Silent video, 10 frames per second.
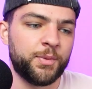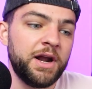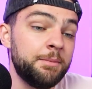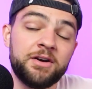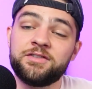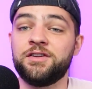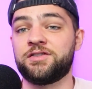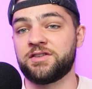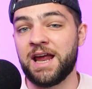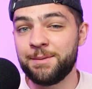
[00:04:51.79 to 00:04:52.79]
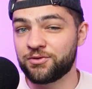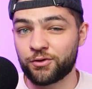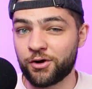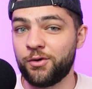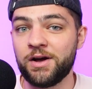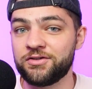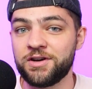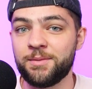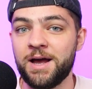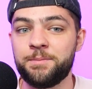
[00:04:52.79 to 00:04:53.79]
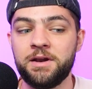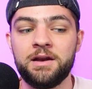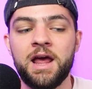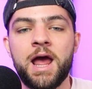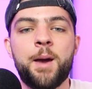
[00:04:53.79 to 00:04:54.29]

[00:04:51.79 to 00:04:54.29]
pretty much the same sort of question in my opinion,